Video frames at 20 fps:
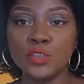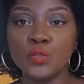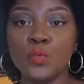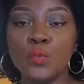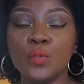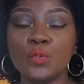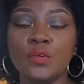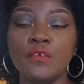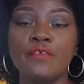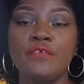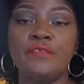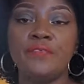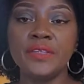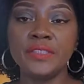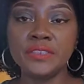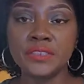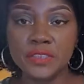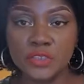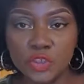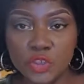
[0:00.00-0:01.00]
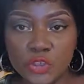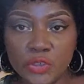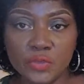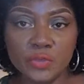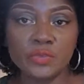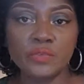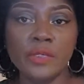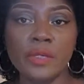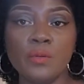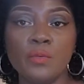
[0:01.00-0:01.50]
We want to feed the
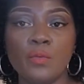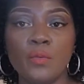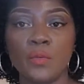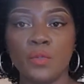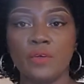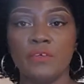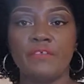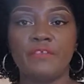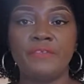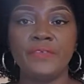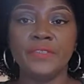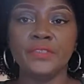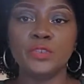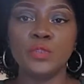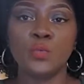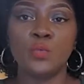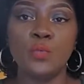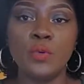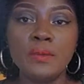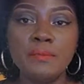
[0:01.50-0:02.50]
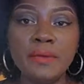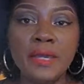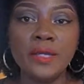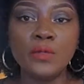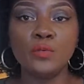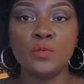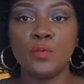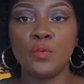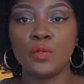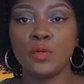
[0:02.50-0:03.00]
children, we want to feed the
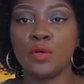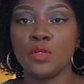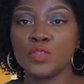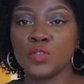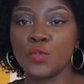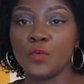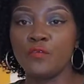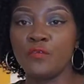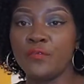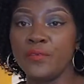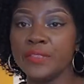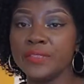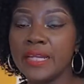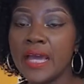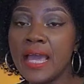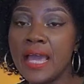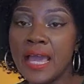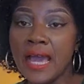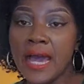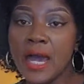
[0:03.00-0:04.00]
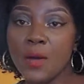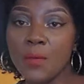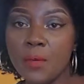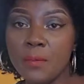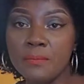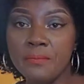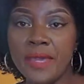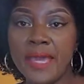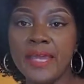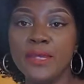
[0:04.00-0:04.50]
women, we want to also feed our
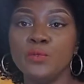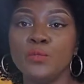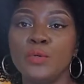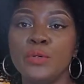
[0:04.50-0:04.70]
men,